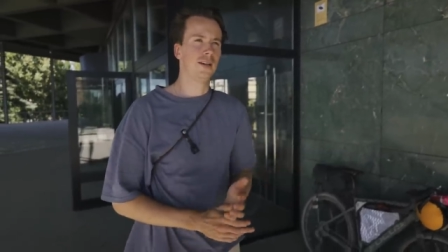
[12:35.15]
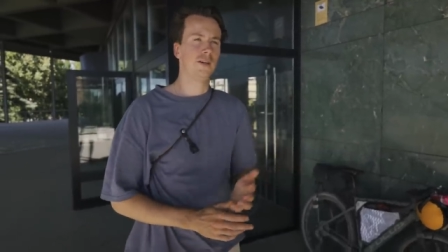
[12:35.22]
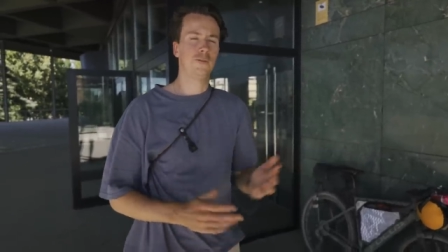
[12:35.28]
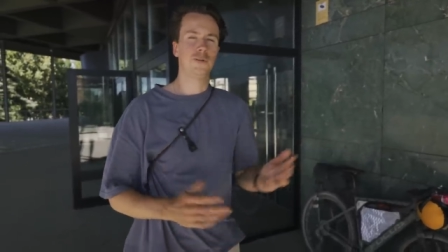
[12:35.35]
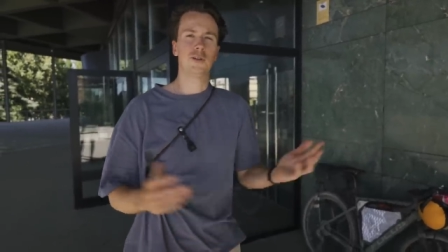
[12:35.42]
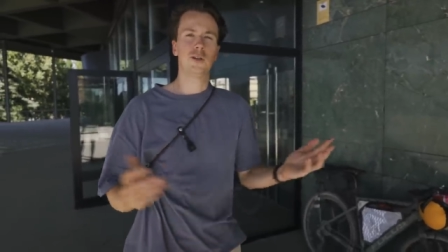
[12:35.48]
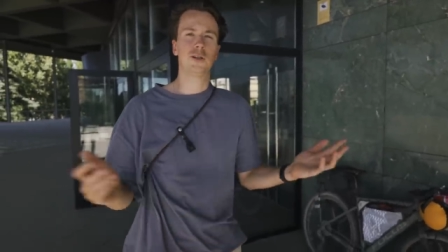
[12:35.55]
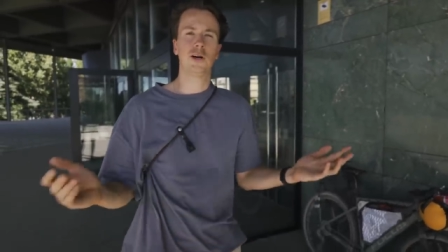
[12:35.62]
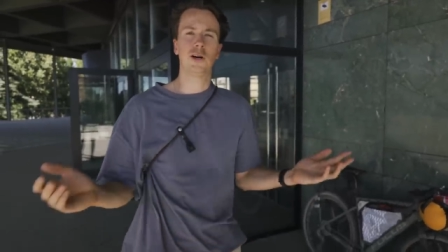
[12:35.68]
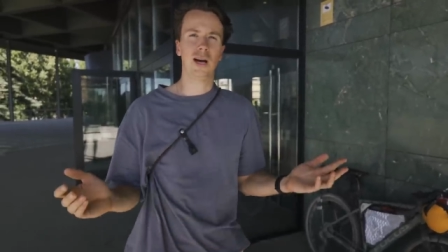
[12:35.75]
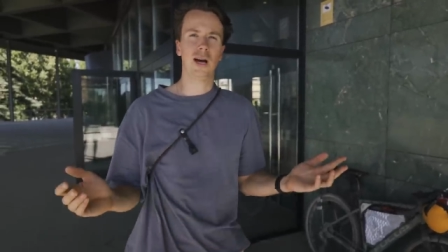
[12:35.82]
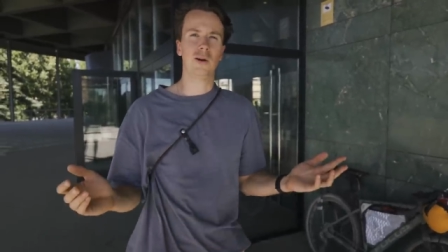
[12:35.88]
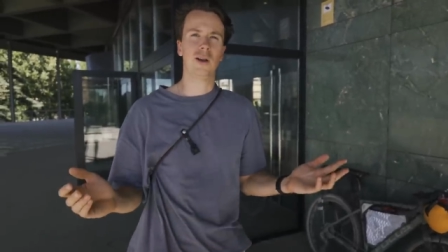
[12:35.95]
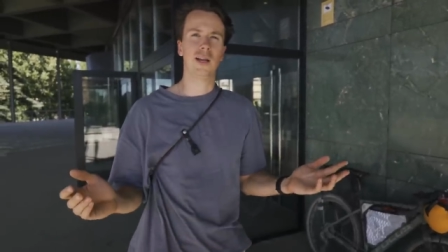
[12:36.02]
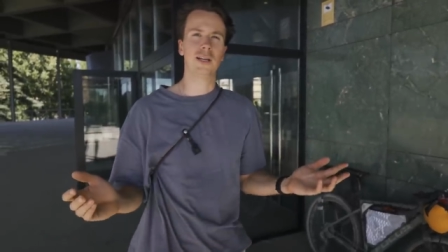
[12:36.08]
if you don't know
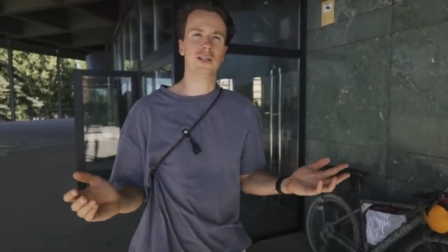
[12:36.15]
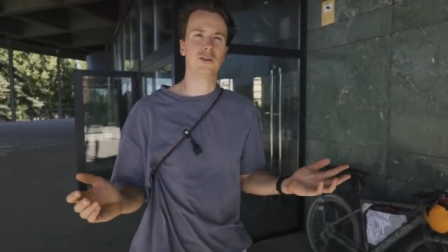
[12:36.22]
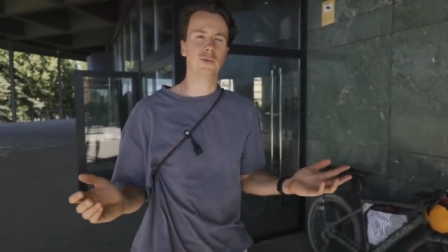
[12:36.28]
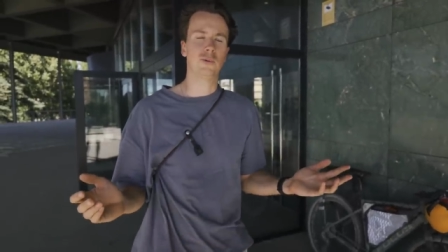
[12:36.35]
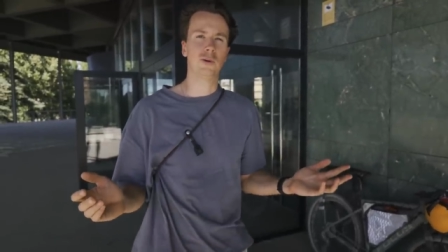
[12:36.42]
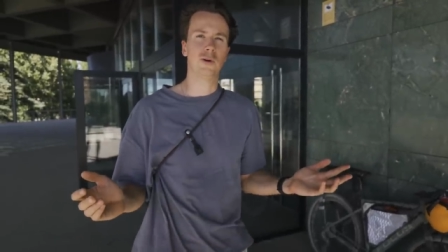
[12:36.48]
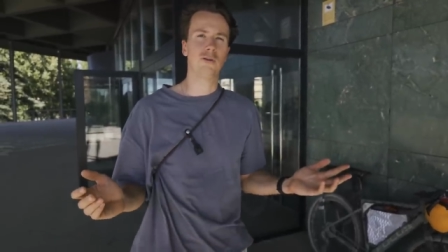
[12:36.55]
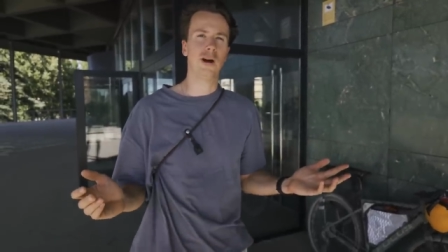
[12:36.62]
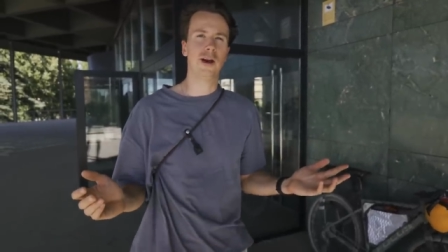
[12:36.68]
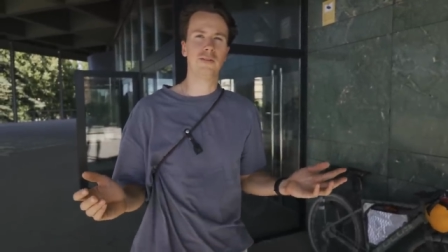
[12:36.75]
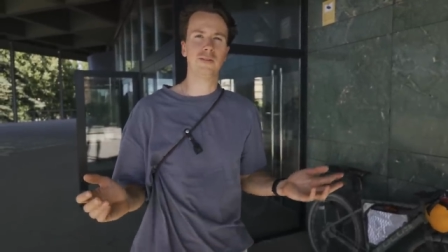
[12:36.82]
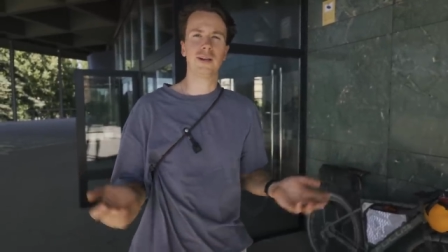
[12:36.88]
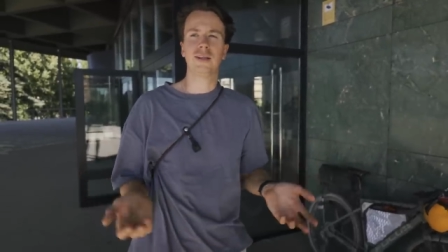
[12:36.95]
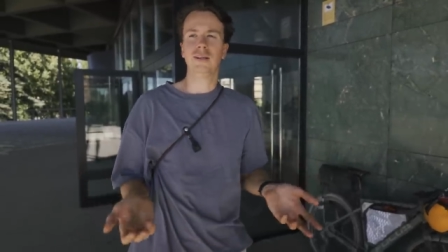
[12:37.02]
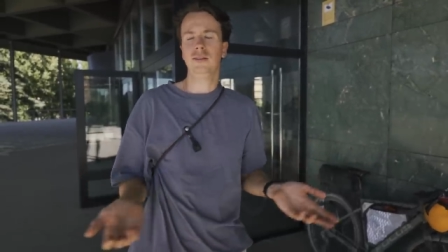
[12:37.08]
how late you will
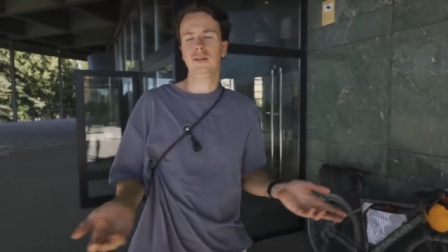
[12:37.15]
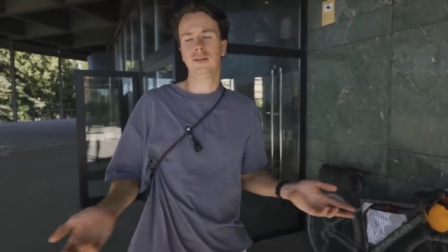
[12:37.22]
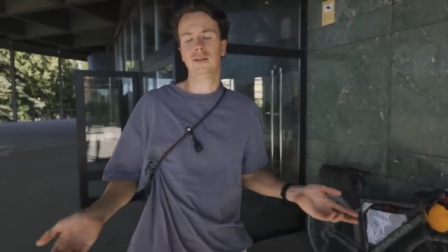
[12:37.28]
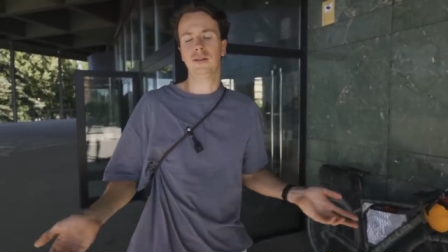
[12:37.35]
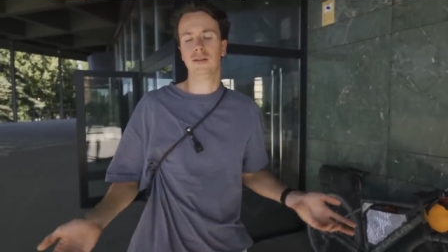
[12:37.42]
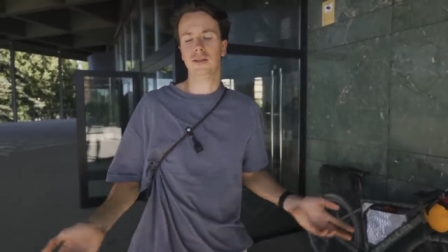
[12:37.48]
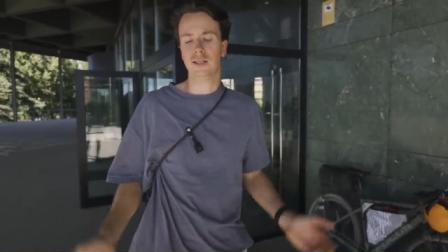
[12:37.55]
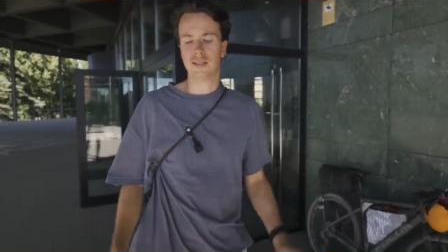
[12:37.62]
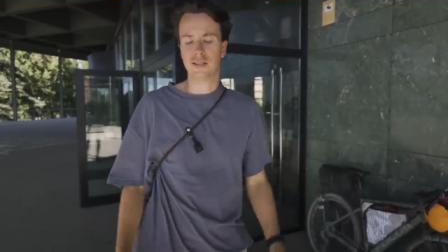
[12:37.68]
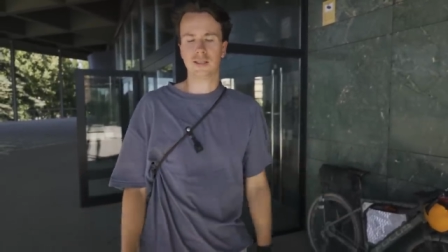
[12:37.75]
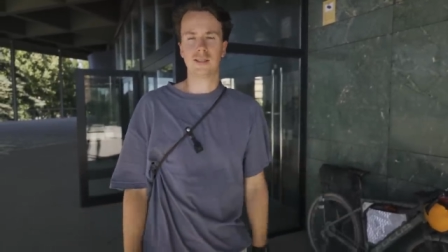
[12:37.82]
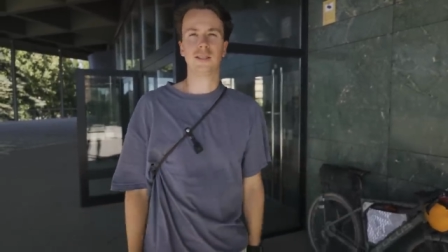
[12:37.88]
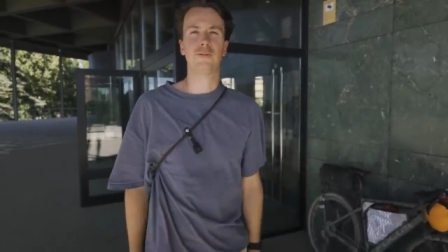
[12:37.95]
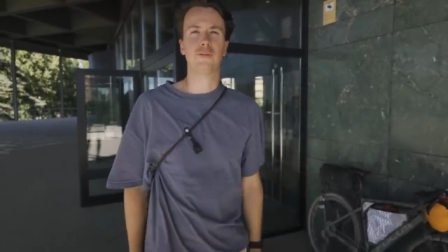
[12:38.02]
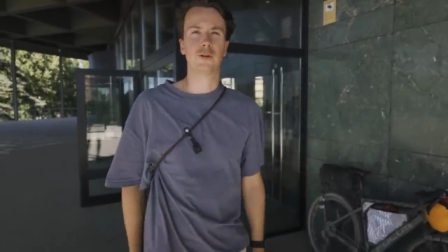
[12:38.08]
arrive there,
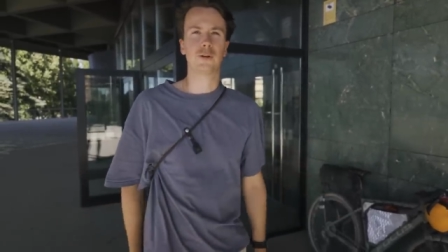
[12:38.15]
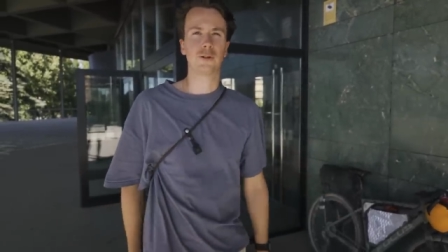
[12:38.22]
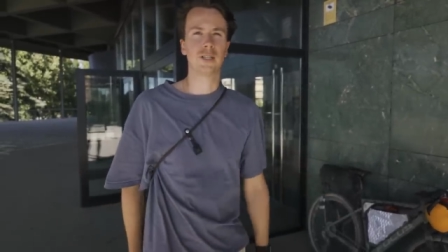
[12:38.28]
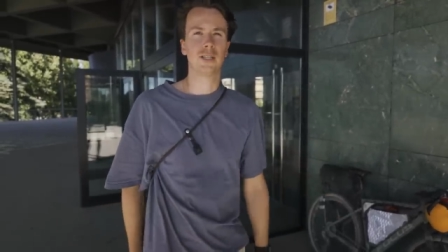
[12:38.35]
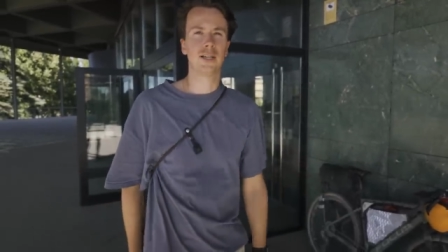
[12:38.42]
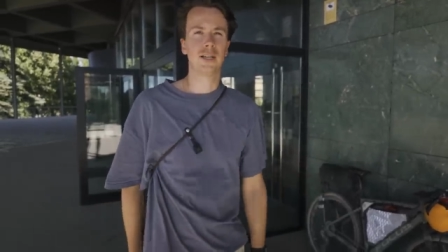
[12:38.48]
it's difficult.